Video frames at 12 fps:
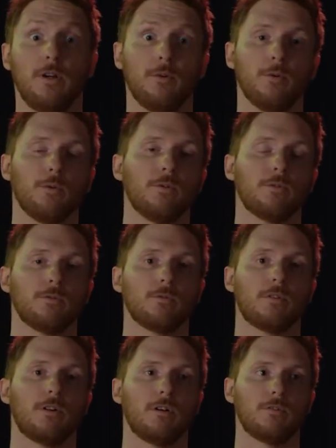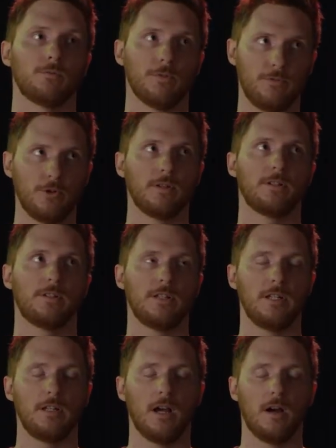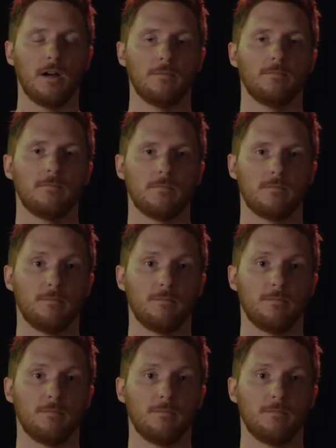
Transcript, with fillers: we were reviewing the um,